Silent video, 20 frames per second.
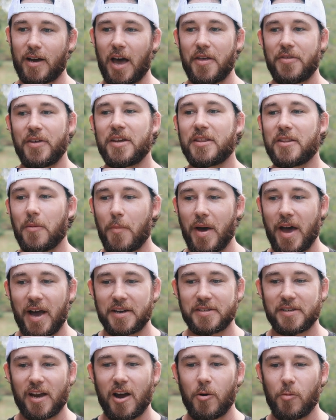I think the
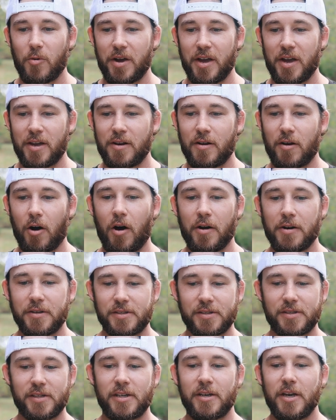max I went,
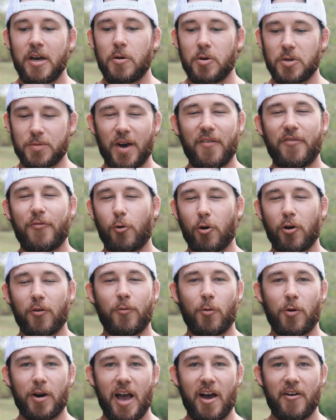honestly, was about 4 or
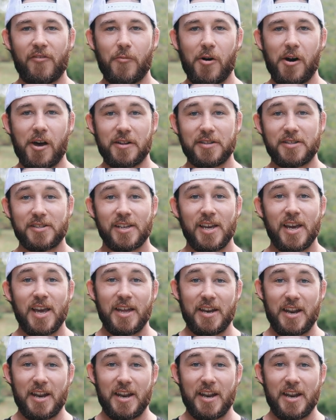4.5 months.